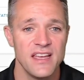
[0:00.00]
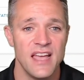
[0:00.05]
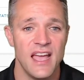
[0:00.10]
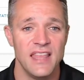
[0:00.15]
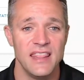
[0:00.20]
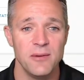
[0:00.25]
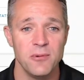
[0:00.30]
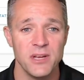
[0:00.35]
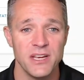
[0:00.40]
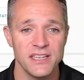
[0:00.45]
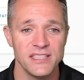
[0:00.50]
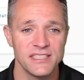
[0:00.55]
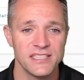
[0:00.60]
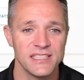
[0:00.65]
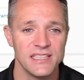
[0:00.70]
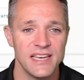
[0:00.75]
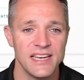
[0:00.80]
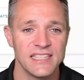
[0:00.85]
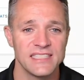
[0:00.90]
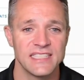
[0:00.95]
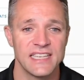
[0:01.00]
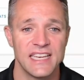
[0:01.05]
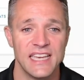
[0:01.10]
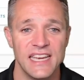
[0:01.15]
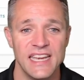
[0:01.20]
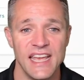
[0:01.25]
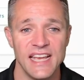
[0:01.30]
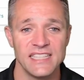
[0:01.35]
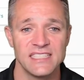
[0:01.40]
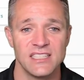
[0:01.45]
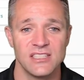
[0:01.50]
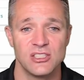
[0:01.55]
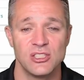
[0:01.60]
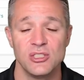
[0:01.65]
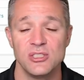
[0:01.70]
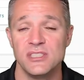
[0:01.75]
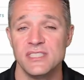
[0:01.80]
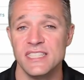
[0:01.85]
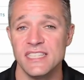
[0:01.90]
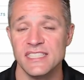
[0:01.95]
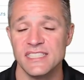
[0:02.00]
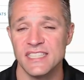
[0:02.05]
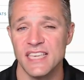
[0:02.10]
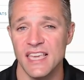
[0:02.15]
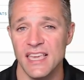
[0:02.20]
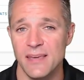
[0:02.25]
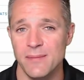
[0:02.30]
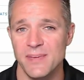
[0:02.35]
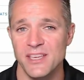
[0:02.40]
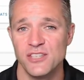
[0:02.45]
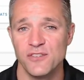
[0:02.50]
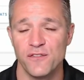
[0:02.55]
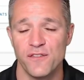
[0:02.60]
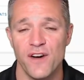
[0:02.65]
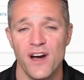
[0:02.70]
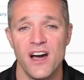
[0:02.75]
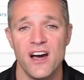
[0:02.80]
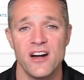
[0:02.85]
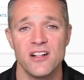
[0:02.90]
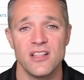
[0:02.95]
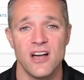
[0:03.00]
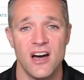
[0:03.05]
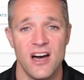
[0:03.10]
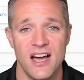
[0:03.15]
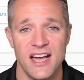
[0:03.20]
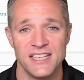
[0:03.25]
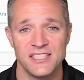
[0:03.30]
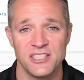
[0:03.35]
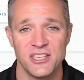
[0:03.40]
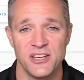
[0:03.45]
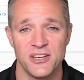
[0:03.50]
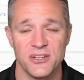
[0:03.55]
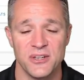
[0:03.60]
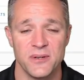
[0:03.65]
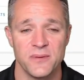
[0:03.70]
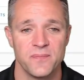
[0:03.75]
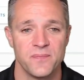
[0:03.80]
and then we're going to select connect to disk image file ISO.